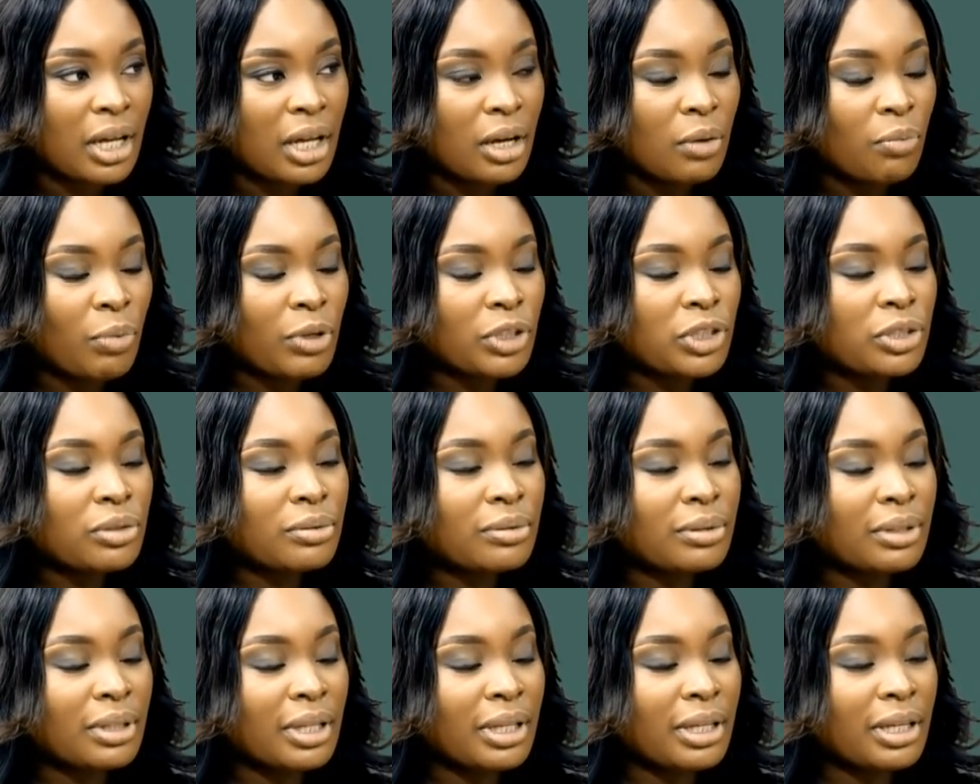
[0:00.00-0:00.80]
What do you
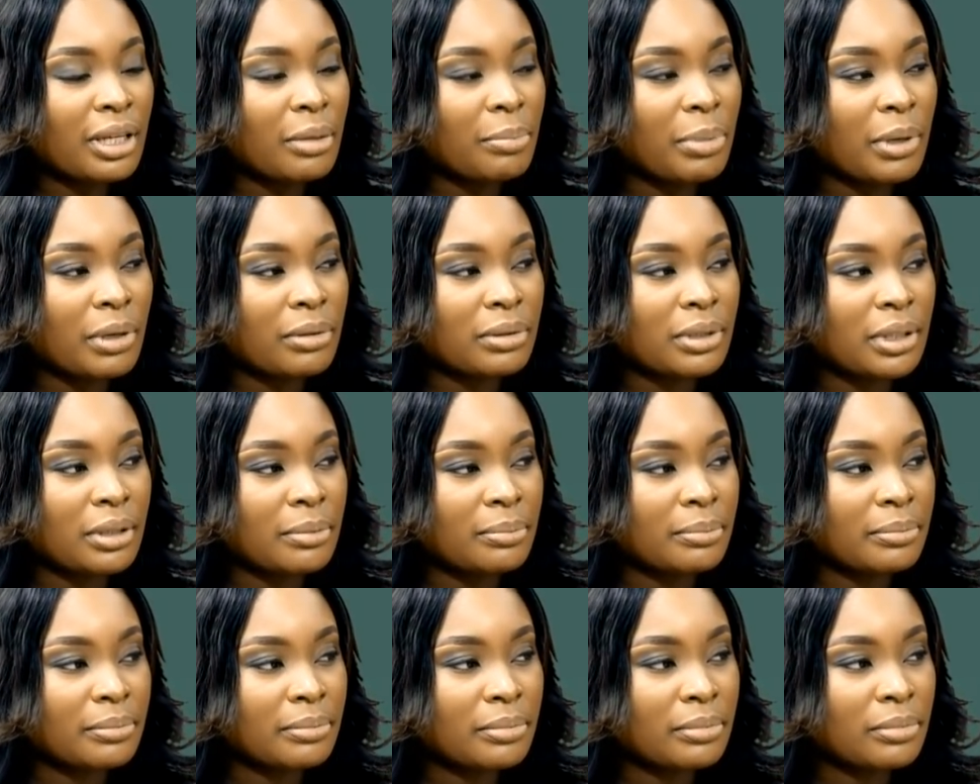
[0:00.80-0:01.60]
think about them? Um?
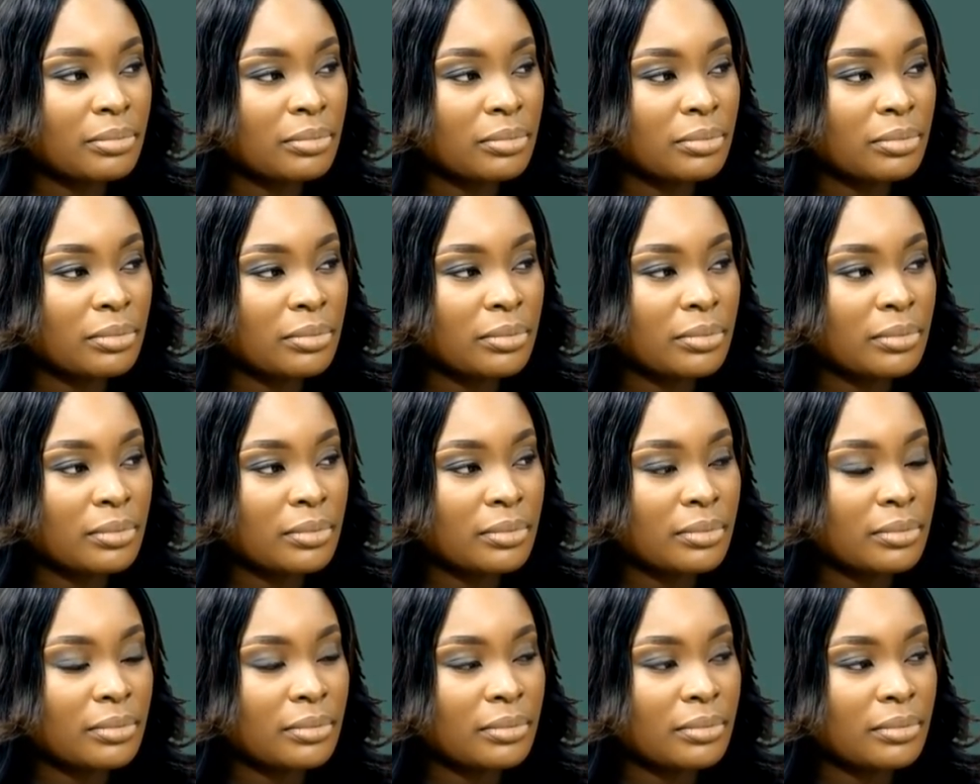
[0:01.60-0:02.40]

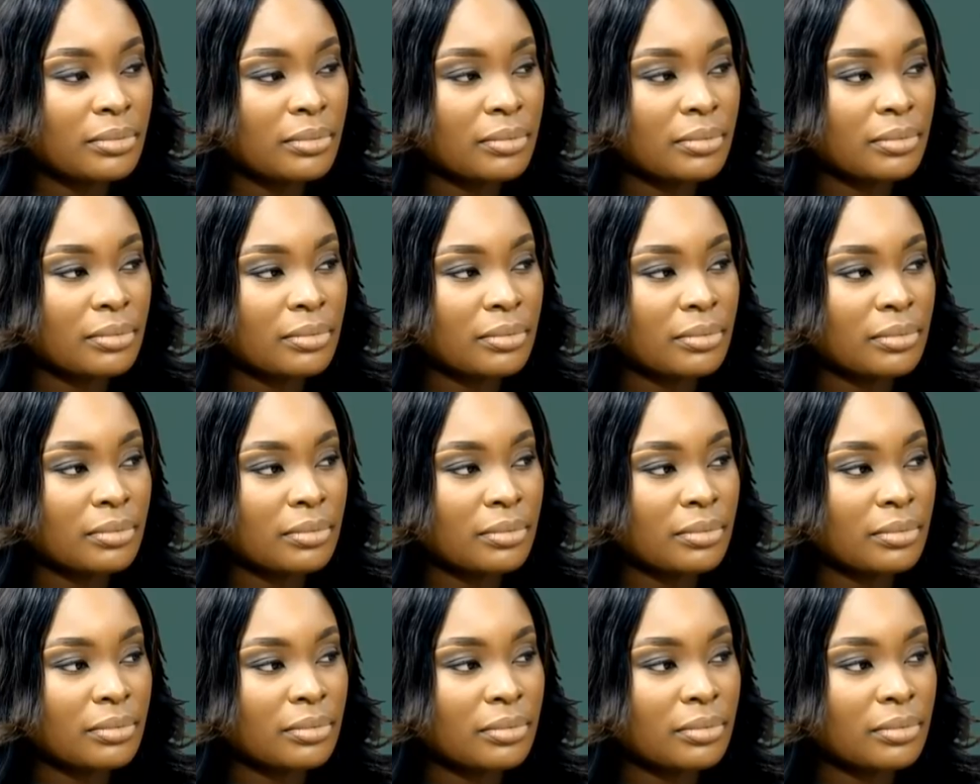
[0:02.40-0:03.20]
Okay, um,
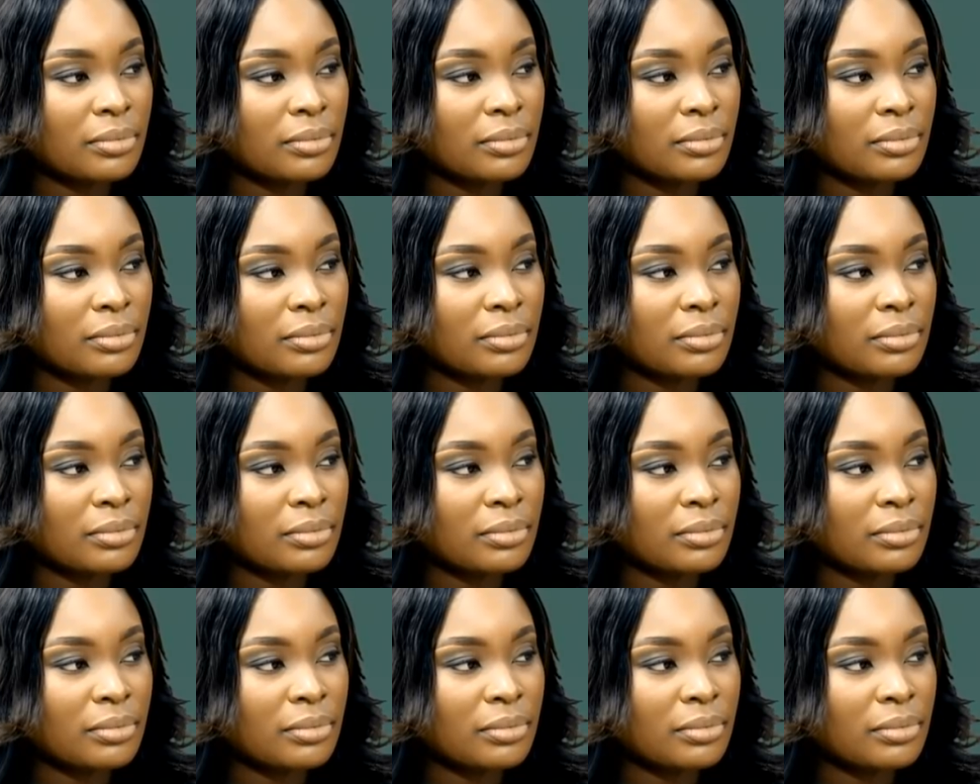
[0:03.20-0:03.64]
honestly,